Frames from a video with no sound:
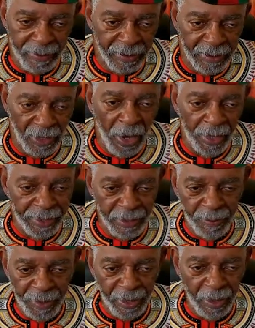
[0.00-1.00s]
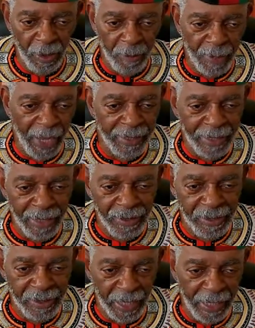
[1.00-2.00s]
targeted what they call Black
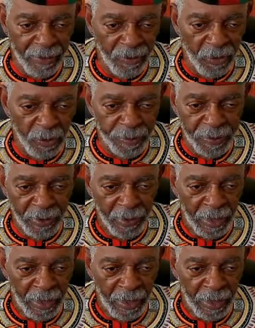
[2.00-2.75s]
nationalist hate groups,